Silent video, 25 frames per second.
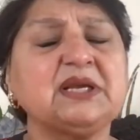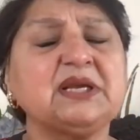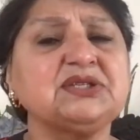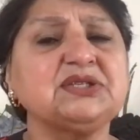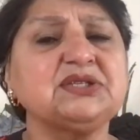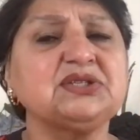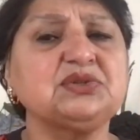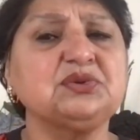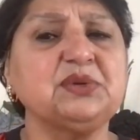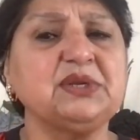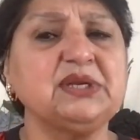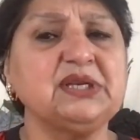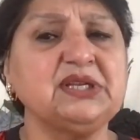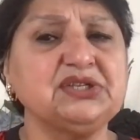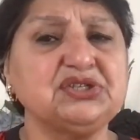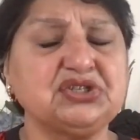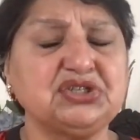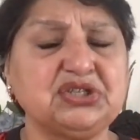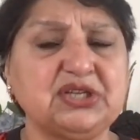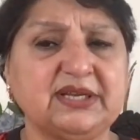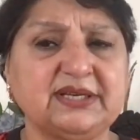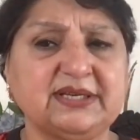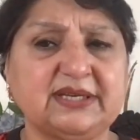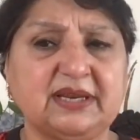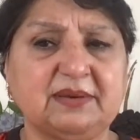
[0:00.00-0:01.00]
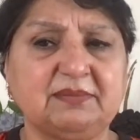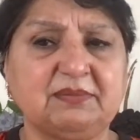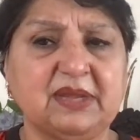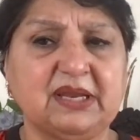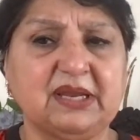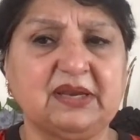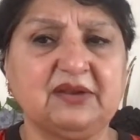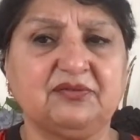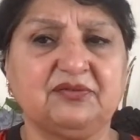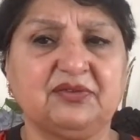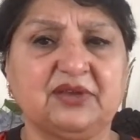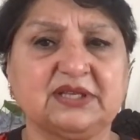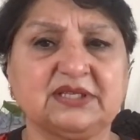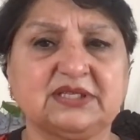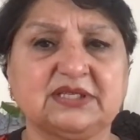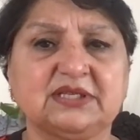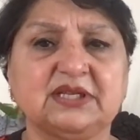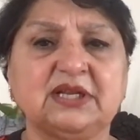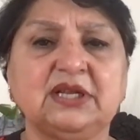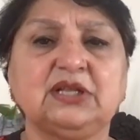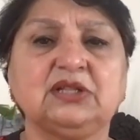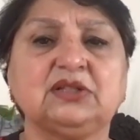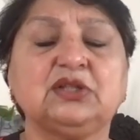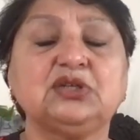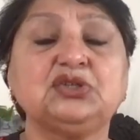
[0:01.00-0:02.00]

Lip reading: us to initiate and manifest.